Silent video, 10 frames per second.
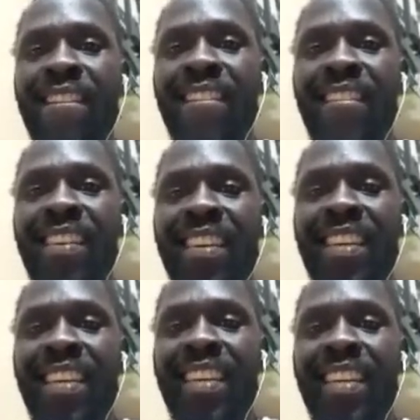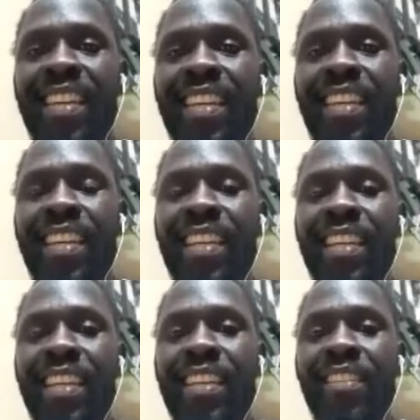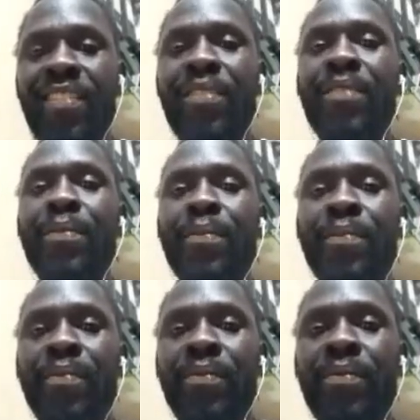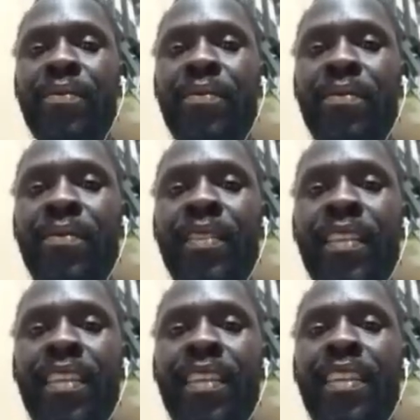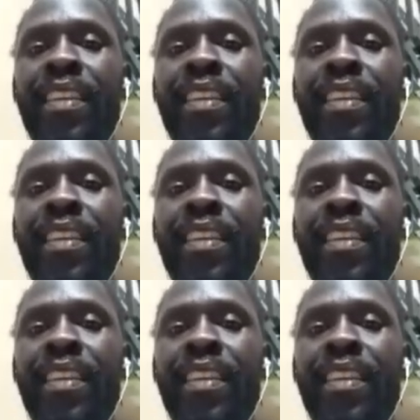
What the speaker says: [no speech]